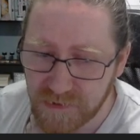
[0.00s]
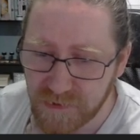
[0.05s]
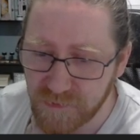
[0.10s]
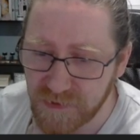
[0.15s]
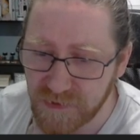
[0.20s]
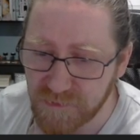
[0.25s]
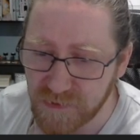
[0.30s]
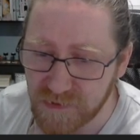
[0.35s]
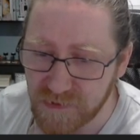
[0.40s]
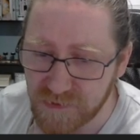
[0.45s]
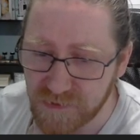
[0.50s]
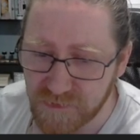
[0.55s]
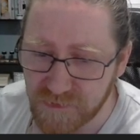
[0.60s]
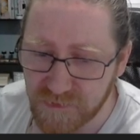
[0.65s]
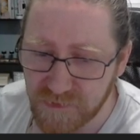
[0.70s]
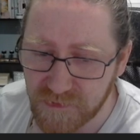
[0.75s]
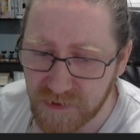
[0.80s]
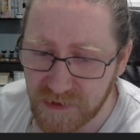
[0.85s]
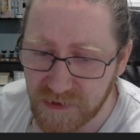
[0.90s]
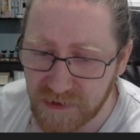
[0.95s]

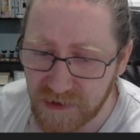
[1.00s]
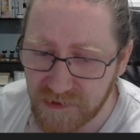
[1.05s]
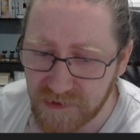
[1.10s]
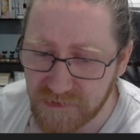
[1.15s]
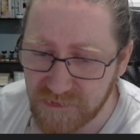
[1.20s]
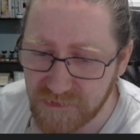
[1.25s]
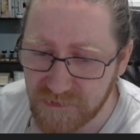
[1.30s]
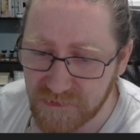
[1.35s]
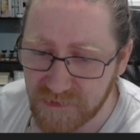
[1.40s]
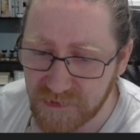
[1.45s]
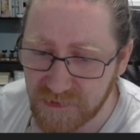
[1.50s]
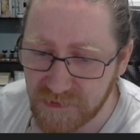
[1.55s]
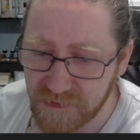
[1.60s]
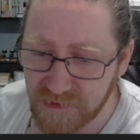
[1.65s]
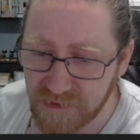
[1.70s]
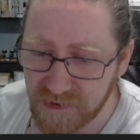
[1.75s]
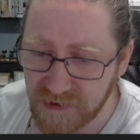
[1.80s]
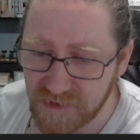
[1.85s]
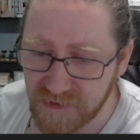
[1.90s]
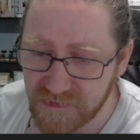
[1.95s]
lose against
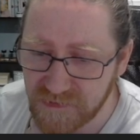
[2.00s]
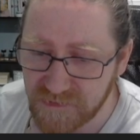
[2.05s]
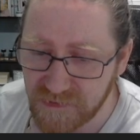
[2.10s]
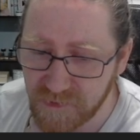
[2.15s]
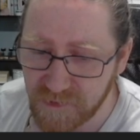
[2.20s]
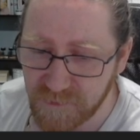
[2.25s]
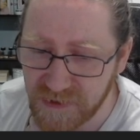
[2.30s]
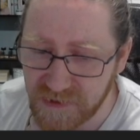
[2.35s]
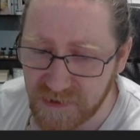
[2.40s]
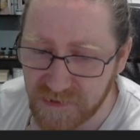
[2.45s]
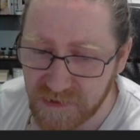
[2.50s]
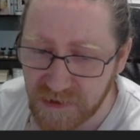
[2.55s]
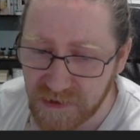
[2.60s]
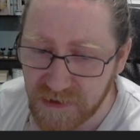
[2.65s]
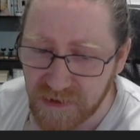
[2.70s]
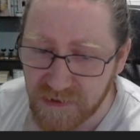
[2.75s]
their peak.